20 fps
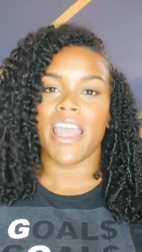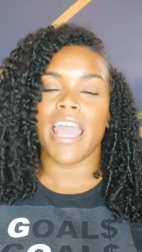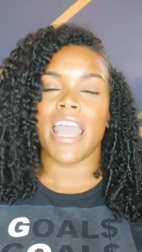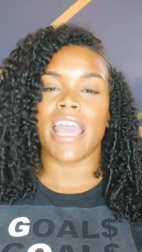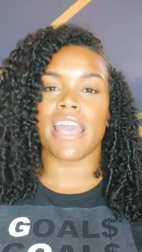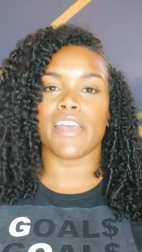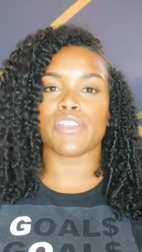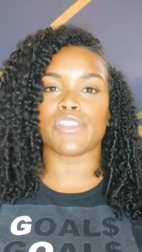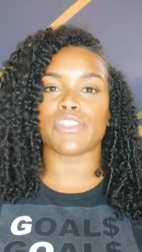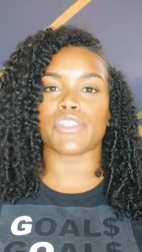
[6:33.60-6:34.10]

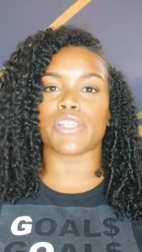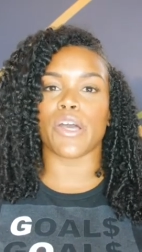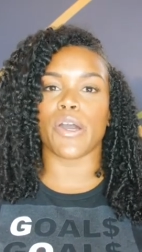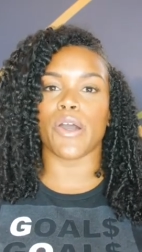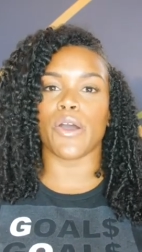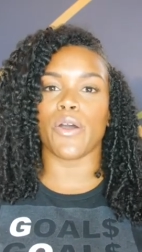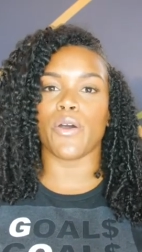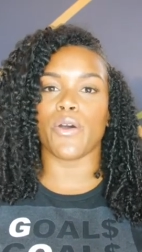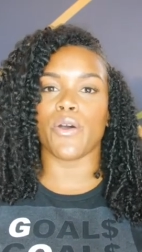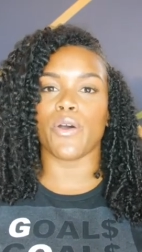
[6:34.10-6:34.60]
And
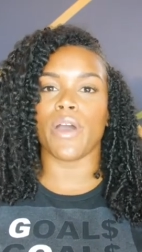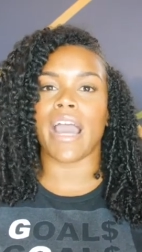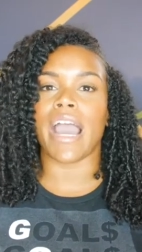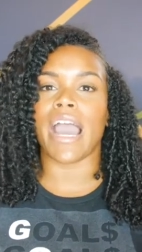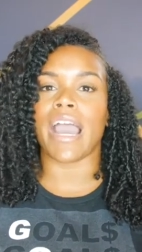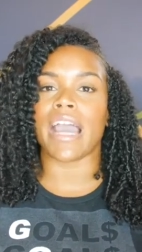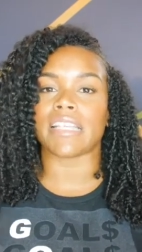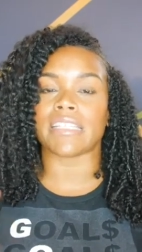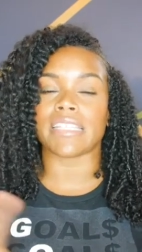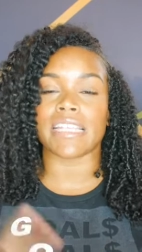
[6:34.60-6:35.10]
so
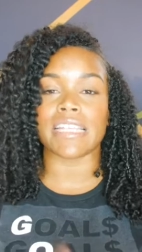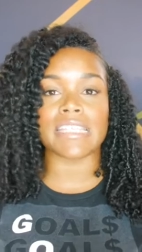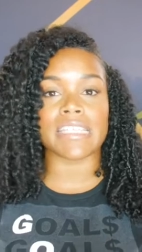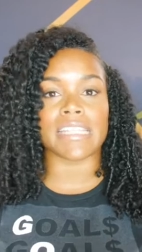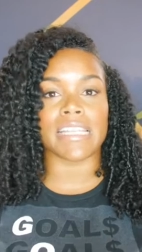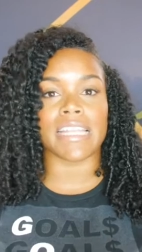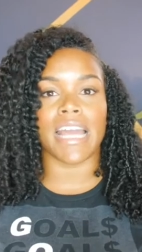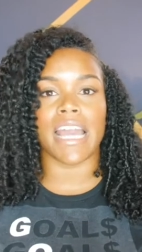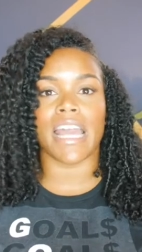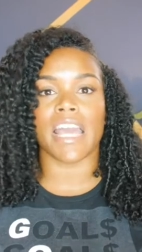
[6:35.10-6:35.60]
since
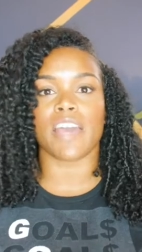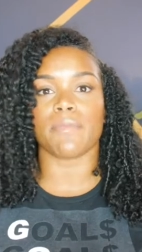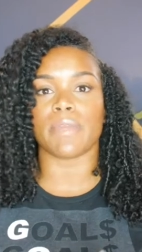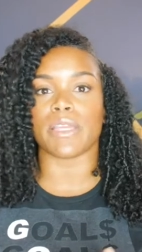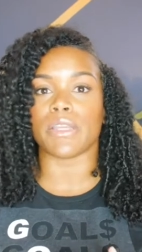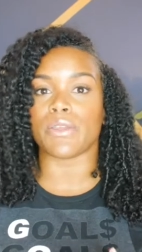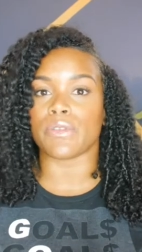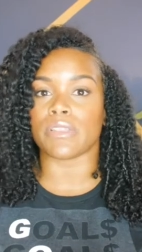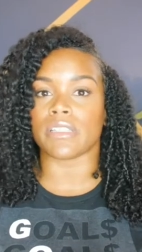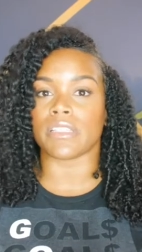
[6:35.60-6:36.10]
then, I have
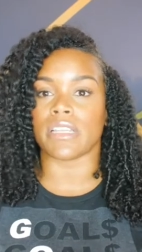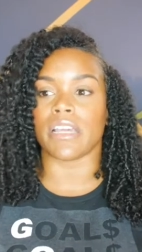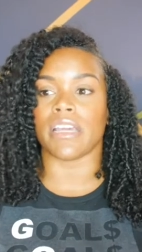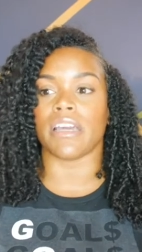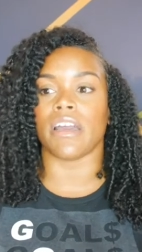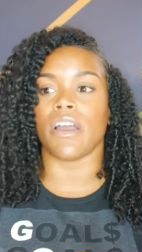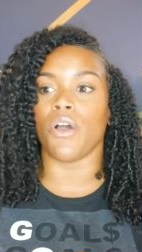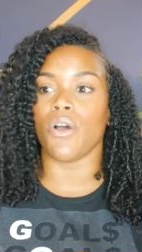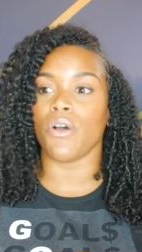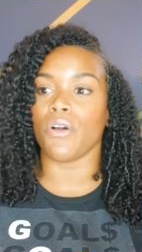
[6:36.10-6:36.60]
been using
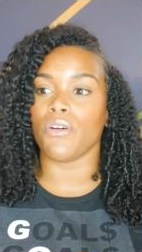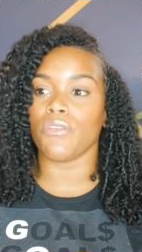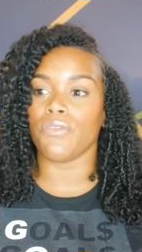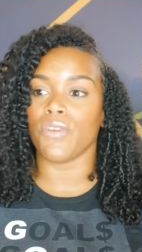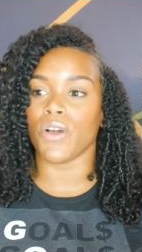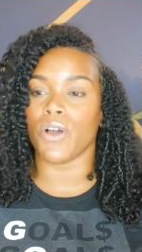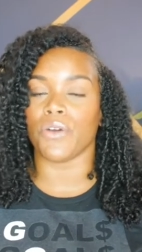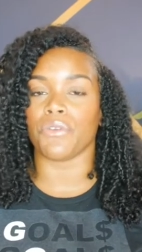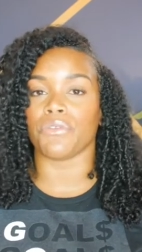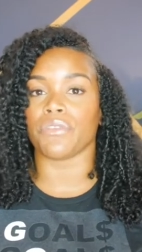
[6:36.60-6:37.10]
an old
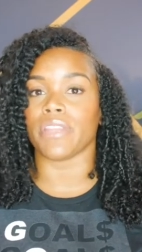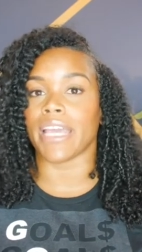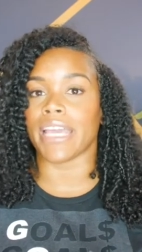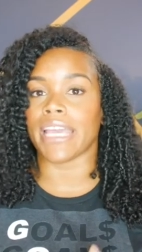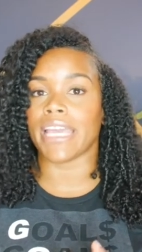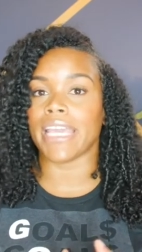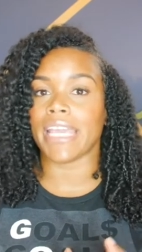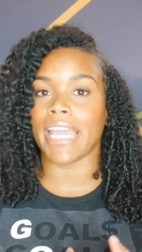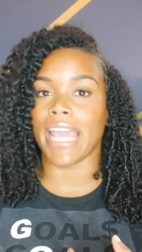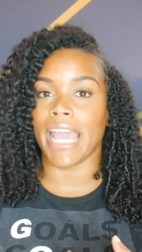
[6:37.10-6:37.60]
phone that
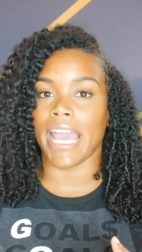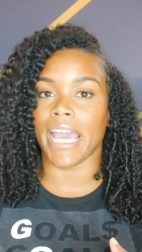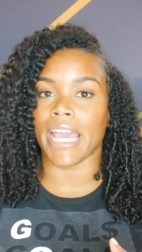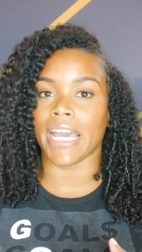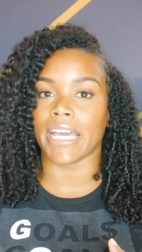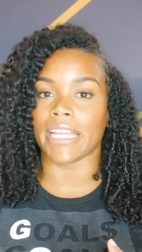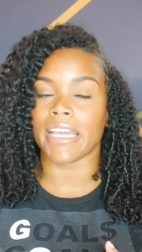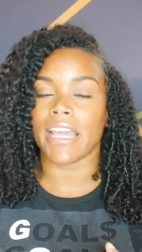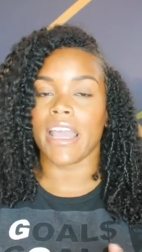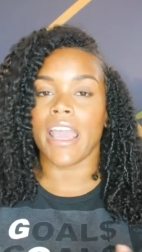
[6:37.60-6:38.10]
he
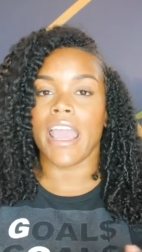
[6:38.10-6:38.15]
had.